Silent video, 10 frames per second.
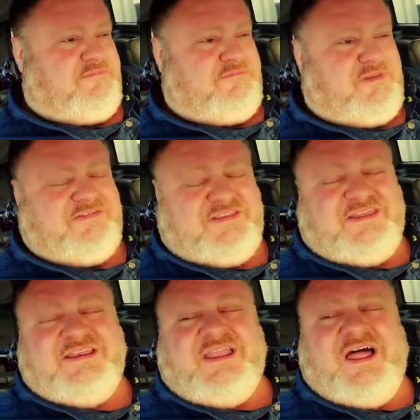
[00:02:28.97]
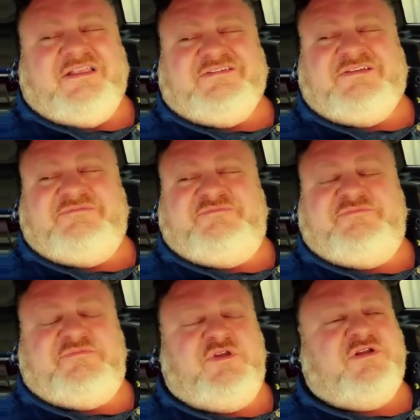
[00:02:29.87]
is the technology.
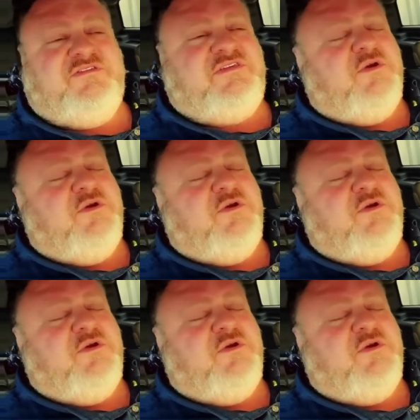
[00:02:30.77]
You can see